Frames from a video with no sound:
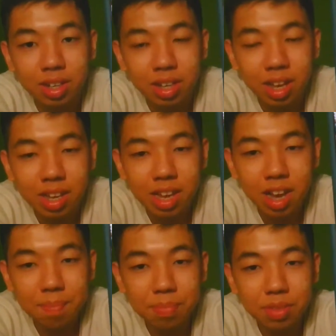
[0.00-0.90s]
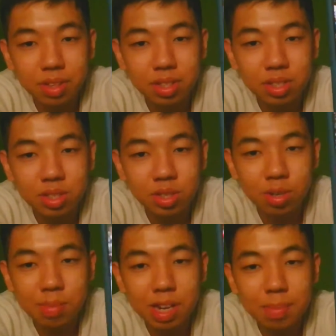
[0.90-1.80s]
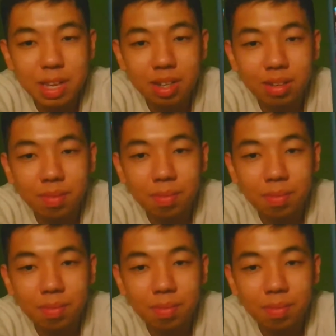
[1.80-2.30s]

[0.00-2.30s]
And yep, zoom in a bit,